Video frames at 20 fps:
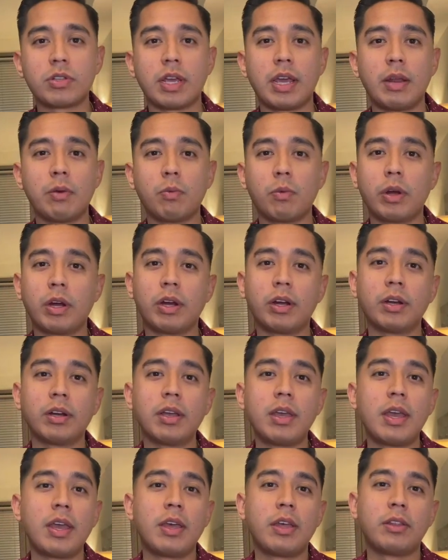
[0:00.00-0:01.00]
and where
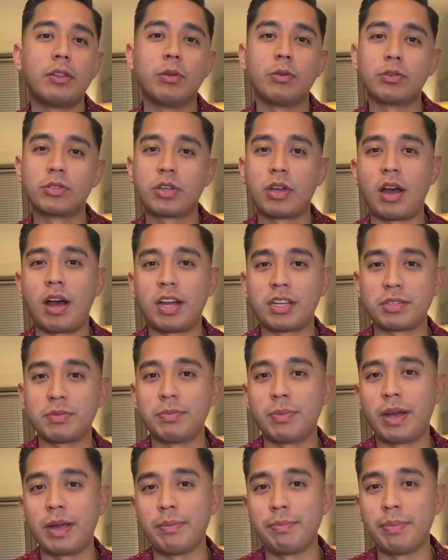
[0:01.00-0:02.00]
those costs
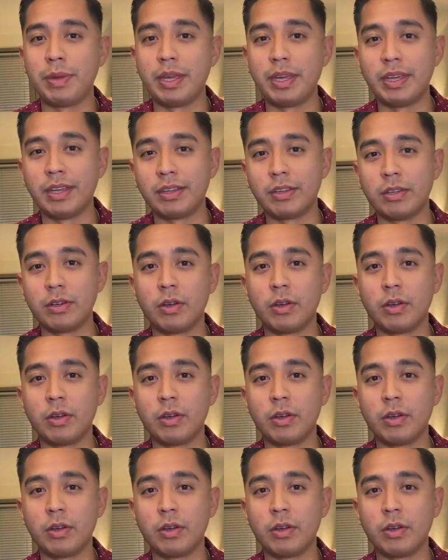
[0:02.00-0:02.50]
might be,